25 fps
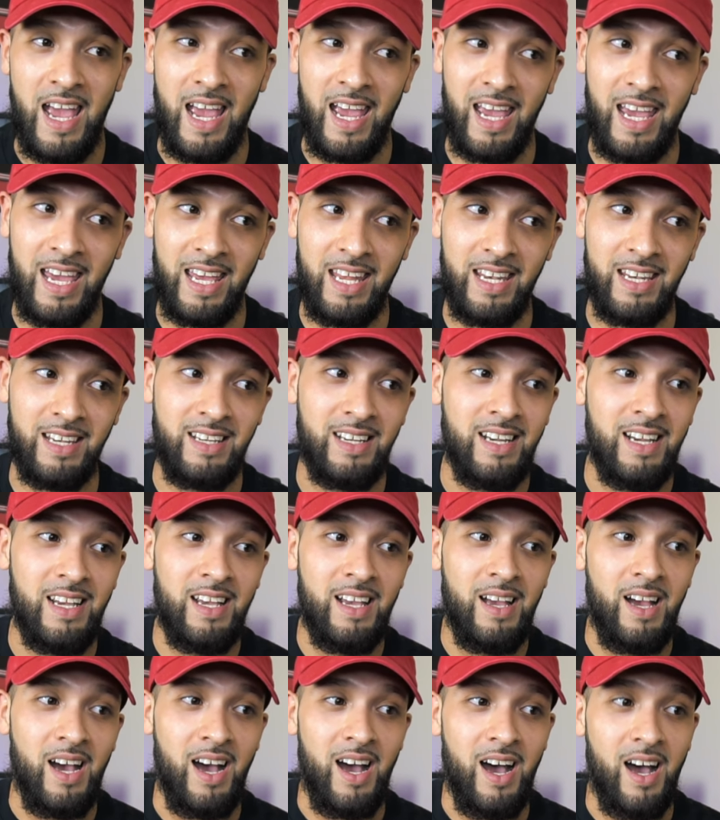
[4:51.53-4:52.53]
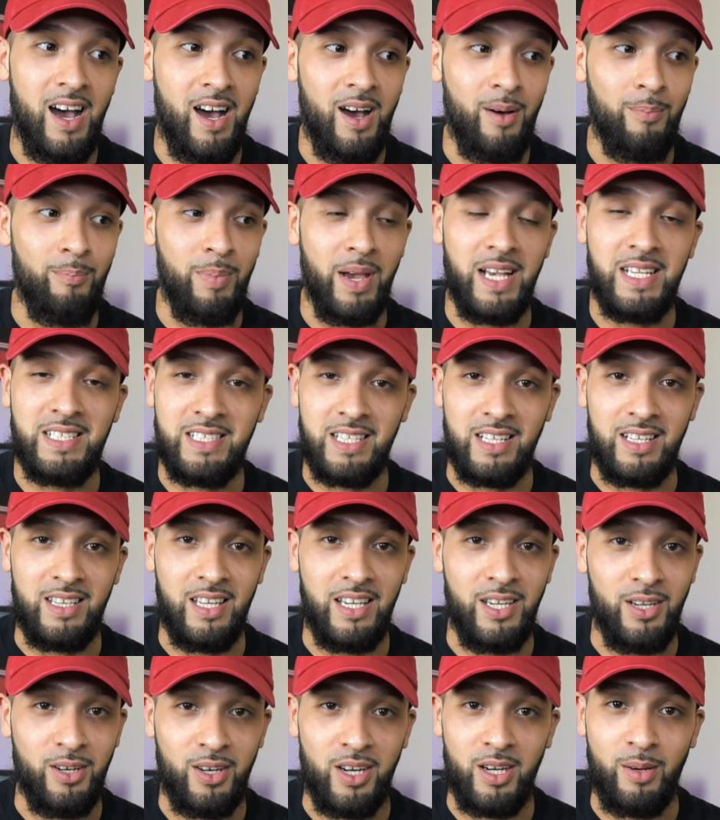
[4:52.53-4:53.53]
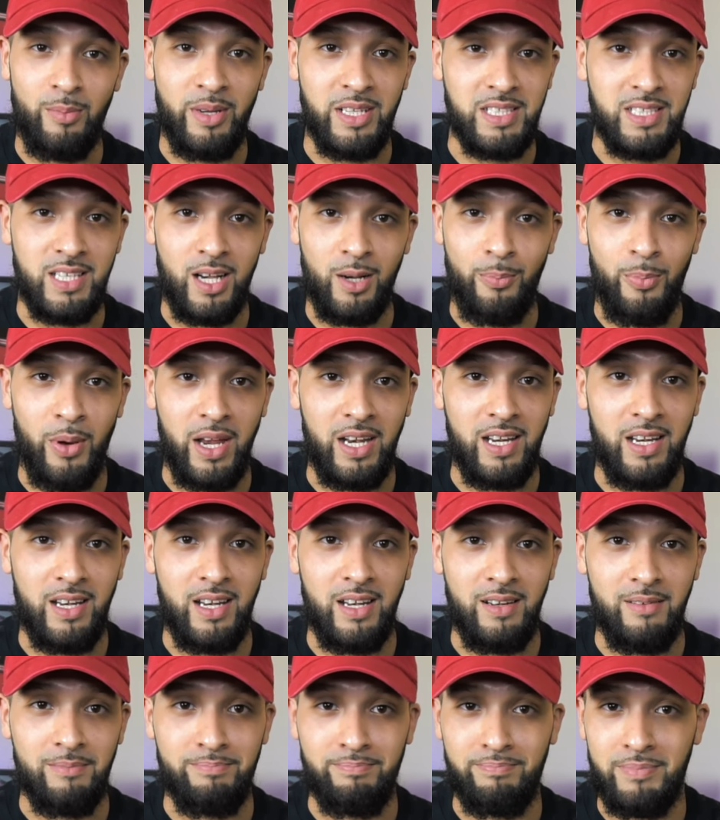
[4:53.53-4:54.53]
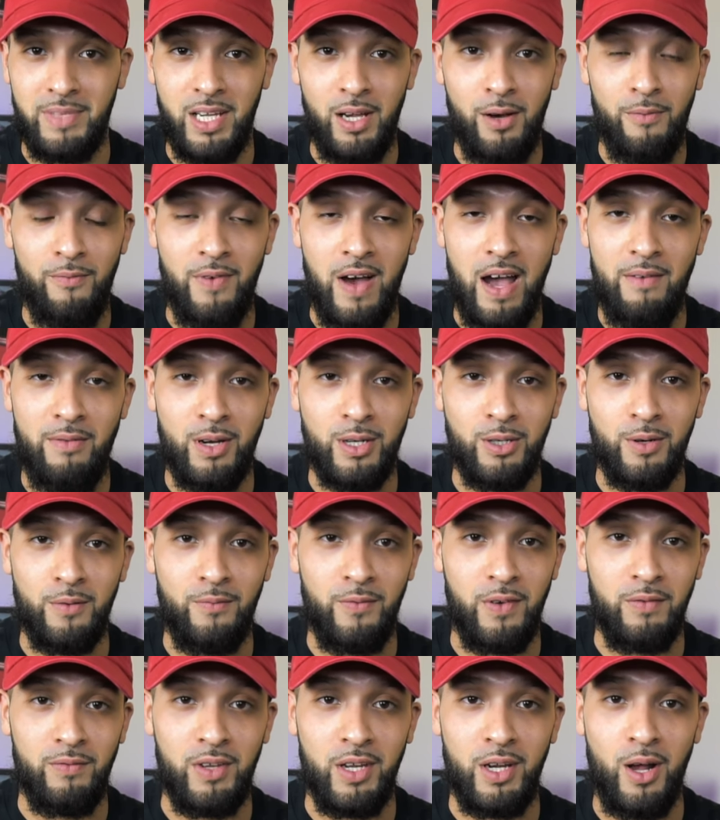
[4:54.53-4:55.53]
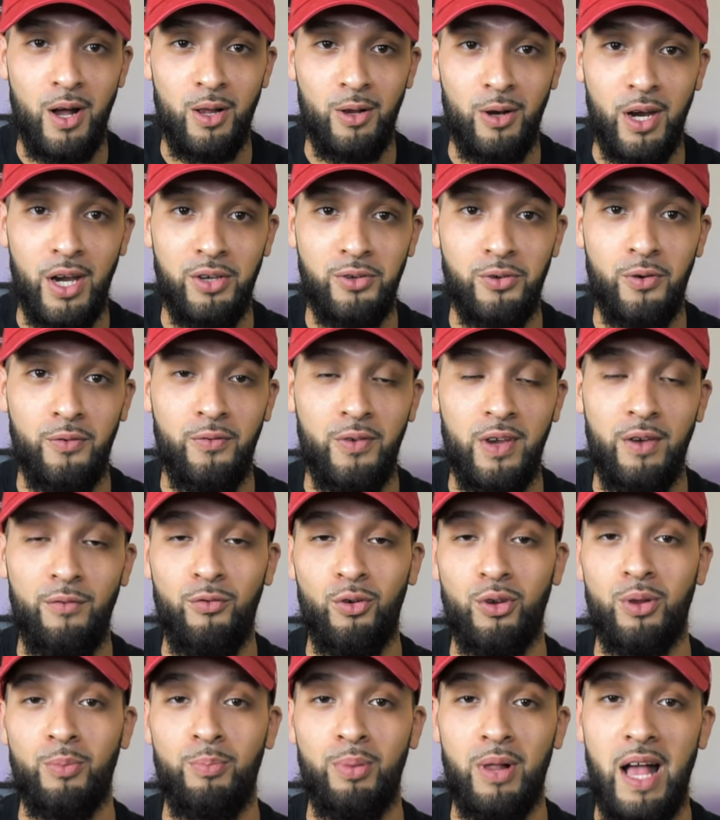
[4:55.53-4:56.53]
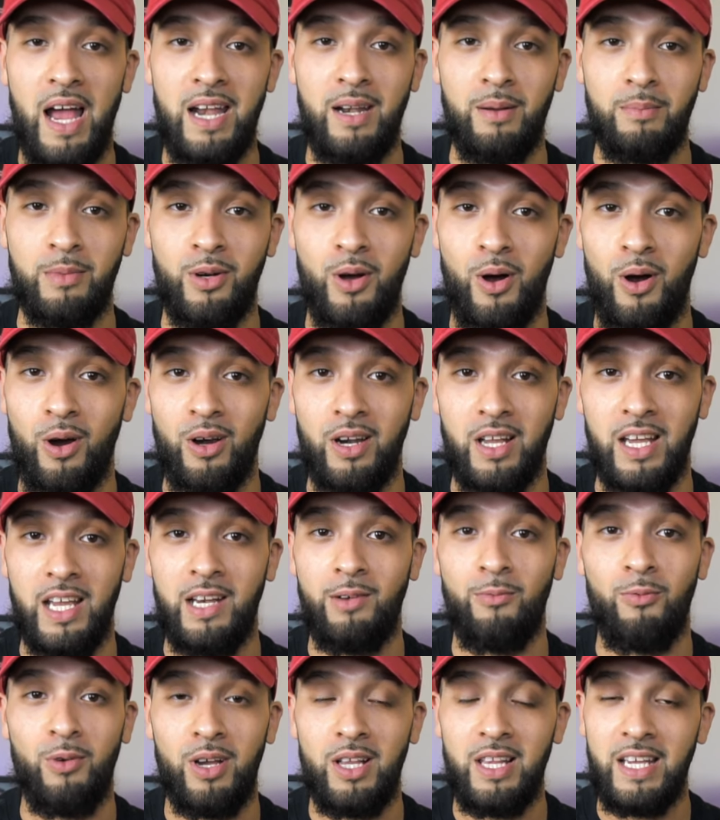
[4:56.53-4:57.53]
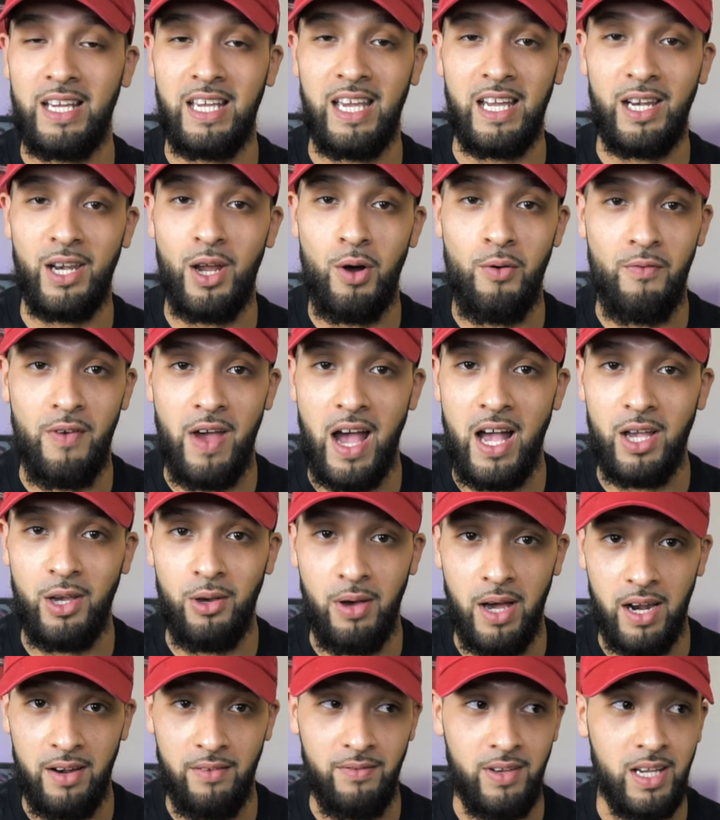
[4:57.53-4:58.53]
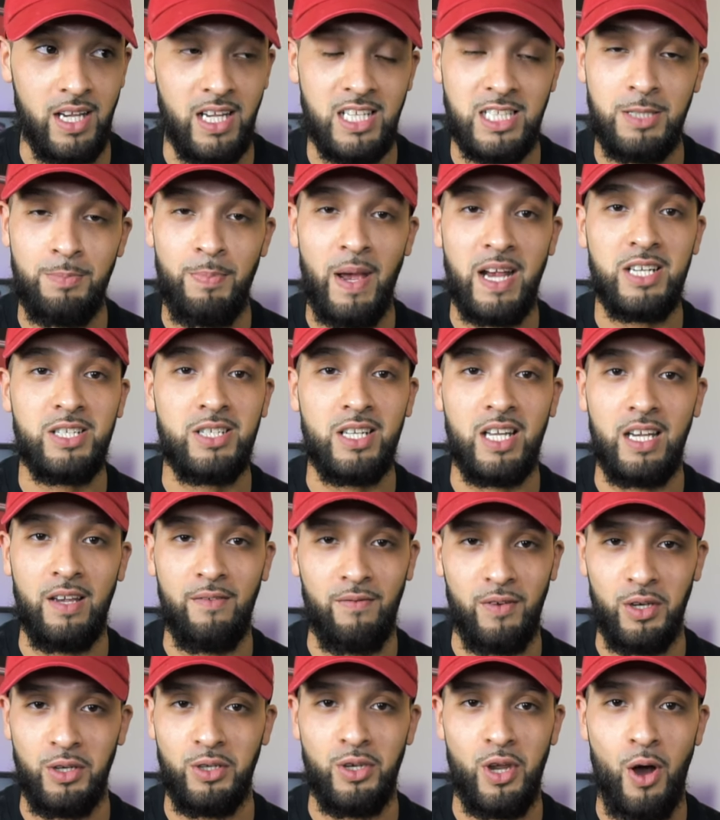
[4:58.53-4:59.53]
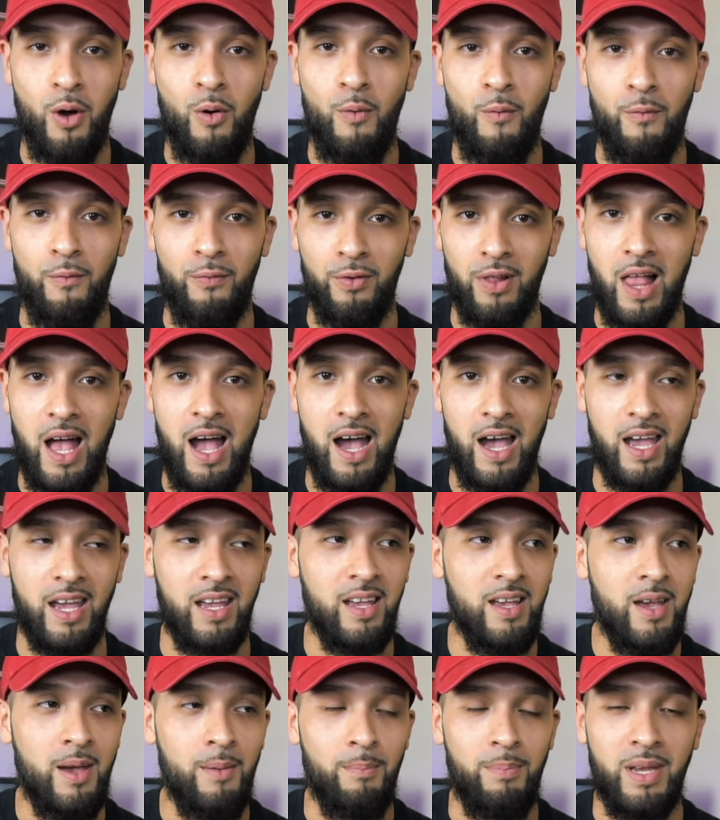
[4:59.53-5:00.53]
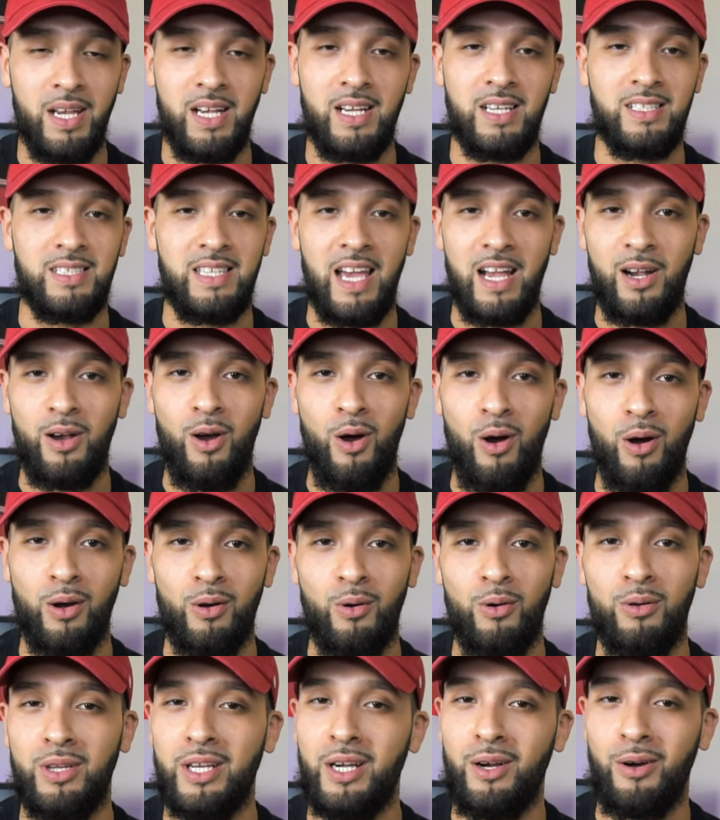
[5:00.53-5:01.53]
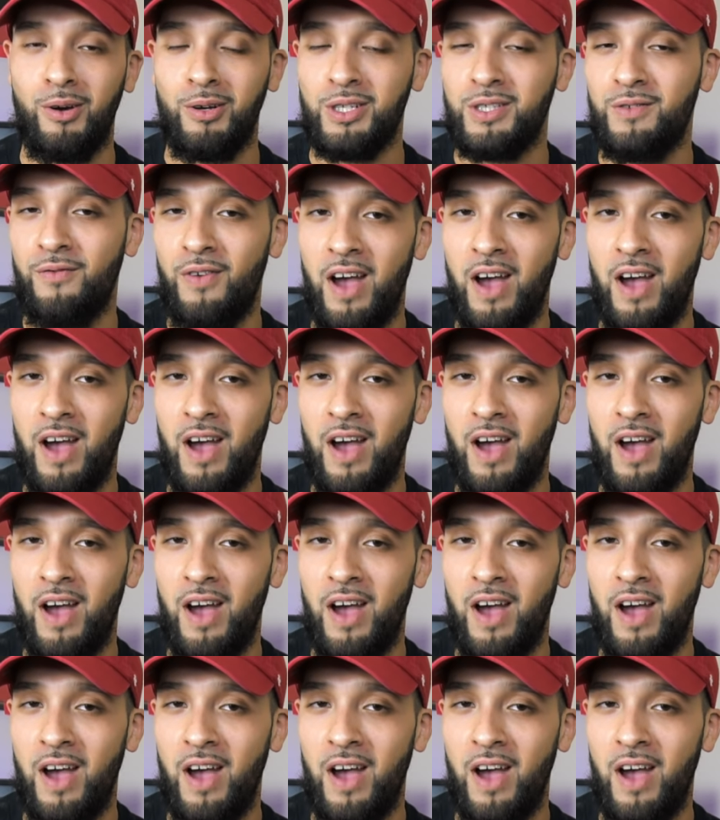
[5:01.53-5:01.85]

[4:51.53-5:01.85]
And Basically, you're going to be stuck paying, you know, $550 annual fee for the Platinum card and really get no value out of it, especially if you don't fly, because that card only earns